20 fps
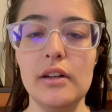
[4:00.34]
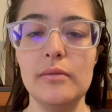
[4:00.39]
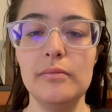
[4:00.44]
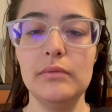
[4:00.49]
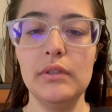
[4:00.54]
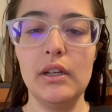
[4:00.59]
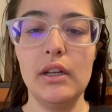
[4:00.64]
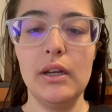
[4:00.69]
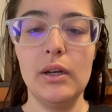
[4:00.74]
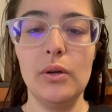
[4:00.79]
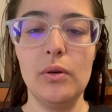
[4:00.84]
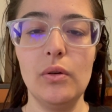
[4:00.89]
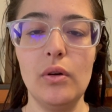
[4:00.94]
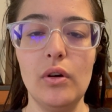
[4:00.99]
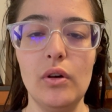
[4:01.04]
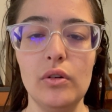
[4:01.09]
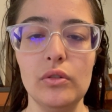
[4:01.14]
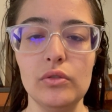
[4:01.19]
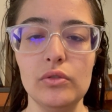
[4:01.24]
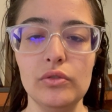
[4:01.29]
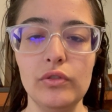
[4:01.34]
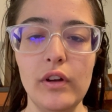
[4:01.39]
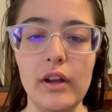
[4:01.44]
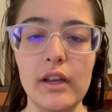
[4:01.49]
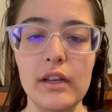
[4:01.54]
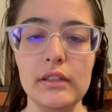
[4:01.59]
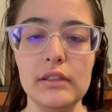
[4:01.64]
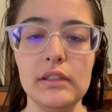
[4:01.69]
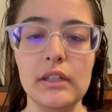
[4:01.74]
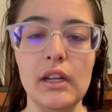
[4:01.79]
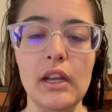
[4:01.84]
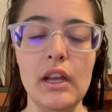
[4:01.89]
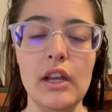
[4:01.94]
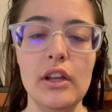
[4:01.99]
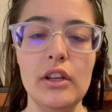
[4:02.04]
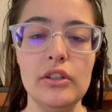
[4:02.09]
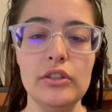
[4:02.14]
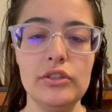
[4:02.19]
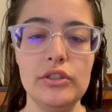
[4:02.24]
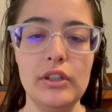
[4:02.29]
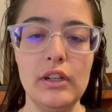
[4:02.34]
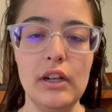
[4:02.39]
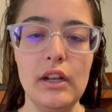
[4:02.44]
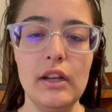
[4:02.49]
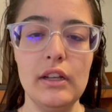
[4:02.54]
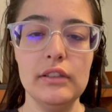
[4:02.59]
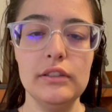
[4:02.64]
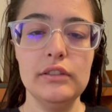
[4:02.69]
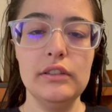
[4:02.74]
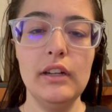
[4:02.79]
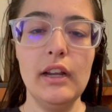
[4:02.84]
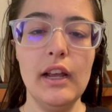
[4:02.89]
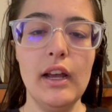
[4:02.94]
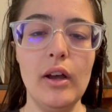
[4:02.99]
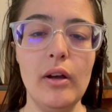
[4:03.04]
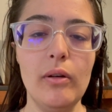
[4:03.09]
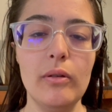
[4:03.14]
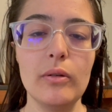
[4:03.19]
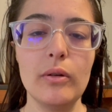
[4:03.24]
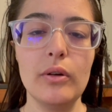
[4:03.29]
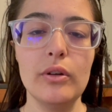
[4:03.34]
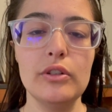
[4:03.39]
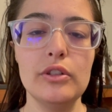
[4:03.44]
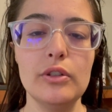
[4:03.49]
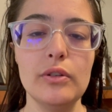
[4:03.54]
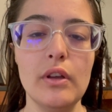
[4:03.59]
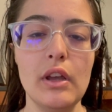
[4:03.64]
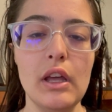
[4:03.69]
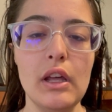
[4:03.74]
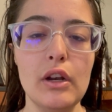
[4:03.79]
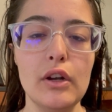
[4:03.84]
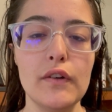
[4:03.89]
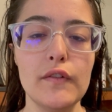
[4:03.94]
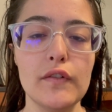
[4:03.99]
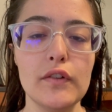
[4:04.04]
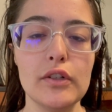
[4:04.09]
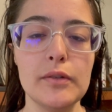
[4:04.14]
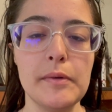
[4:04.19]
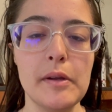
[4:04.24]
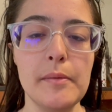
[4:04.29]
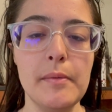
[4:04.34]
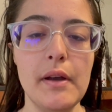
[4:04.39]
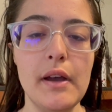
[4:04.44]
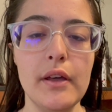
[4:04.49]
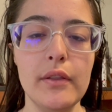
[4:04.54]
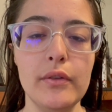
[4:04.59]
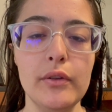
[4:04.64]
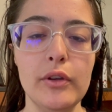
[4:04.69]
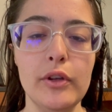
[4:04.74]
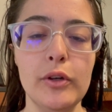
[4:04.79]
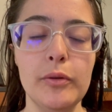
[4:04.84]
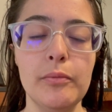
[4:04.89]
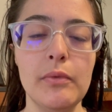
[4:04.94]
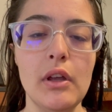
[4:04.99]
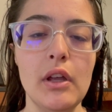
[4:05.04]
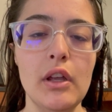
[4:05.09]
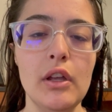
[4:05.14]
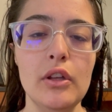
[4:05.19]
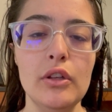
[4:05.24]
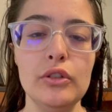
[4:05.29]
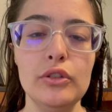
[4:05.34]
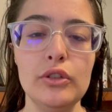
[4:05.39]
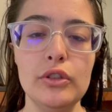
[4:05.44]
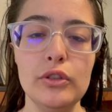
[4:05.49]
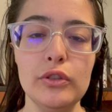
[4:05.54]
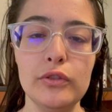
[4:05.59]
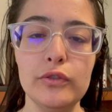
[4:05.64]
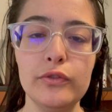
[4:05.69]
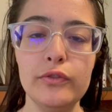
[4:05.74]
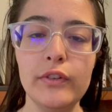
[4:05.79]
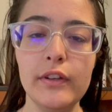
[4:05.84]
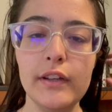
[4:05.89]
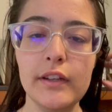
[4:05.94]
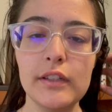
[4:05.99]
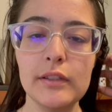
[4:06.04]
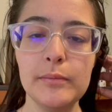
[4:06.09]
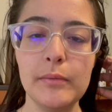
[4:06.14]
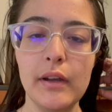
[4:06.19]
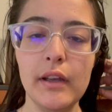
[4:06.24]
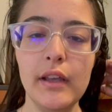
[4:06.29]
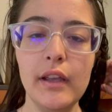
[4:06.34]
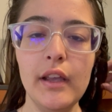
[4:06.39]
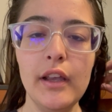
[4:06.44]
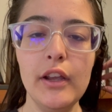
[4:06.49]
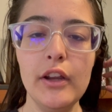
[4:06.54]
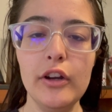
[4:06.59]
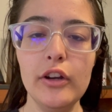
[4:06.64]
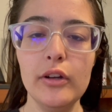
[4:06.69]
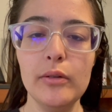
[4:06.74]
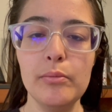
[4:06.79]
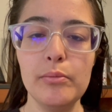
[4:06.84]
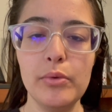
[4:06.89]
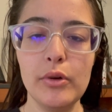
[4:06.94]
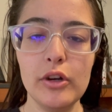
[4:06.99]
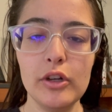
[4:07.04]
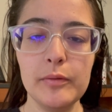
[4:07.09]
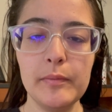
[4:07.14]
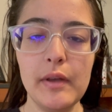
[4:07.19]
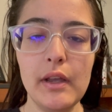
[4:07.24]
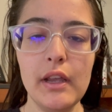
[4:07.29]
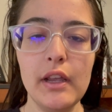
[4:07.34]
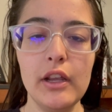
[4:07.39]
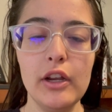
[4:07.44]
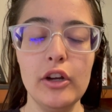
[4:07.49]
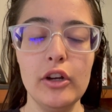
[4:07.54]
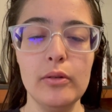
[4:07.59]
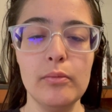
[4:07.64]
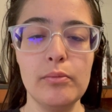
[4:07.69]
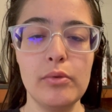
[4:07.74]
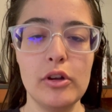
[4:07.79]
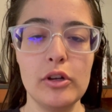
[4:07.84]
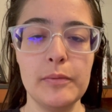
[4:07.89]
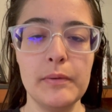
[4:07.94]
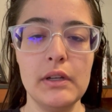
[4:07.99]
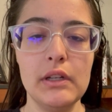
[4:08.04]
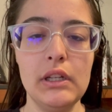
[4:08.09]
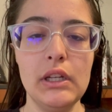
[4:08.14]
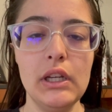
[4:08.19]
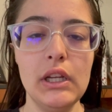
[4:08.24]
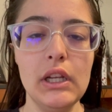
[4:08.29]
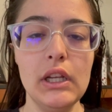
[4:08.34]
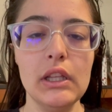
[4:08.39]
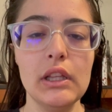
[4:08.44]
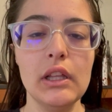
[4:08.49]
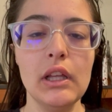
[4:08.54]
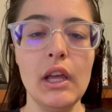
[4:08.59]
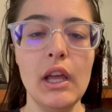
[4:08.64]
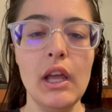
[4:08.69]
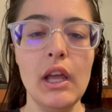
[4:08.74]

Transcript: I'm now all dressed. So yes, now I'm going to head over to my bathroom to fix my hair and brush my hair and brush my teeth